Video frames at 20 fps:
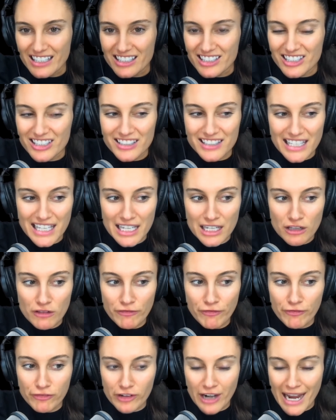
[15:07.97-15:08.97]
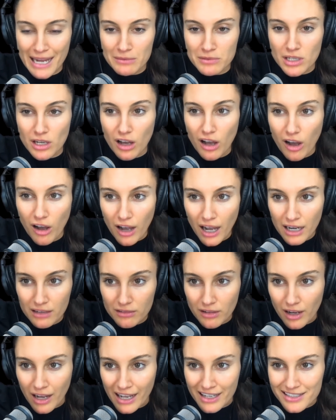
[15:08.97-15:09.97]
steel framed high
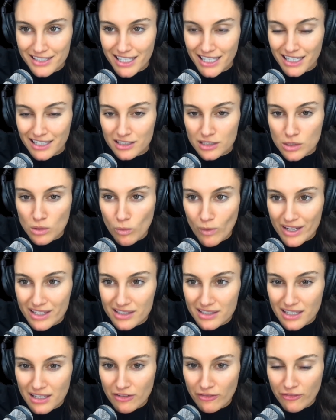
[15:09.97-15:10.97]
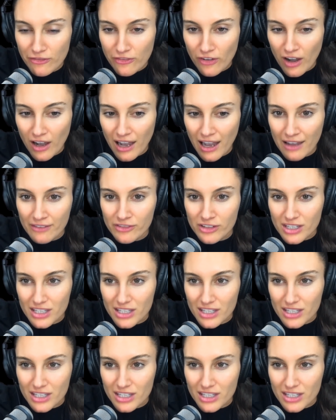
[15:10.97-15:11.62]
rise in 25